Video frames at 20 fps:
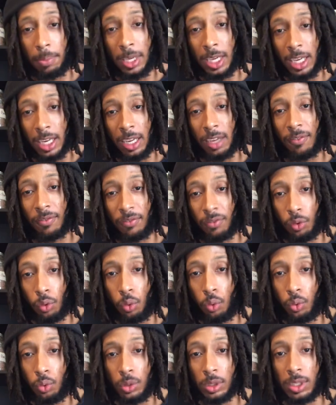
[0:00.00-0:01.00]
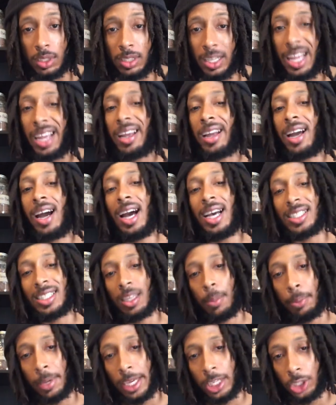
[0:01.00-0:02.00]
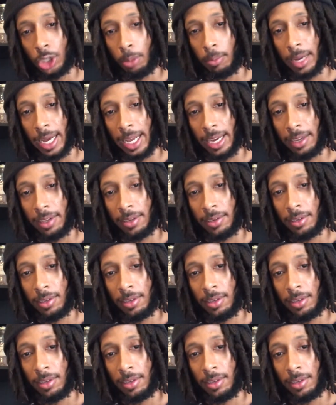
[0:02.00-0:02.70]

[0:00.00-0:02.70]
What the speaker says: eating foods that constipate your body